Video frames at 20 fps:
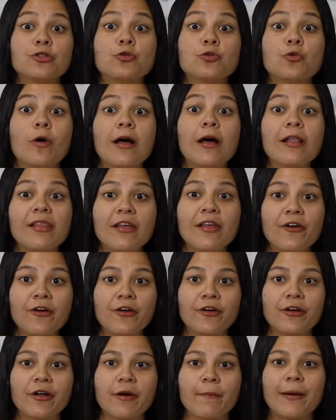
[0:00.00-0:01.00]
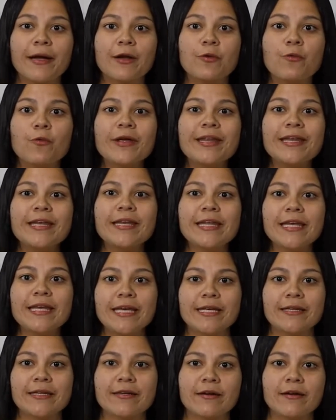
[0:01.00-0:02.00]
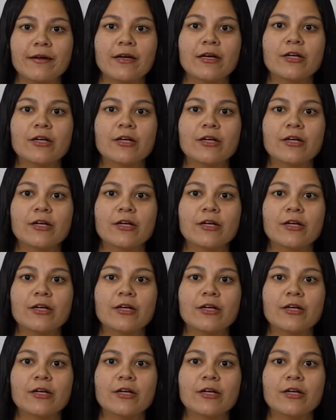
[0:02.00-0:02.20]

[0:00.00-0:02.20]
to unlearn, but we need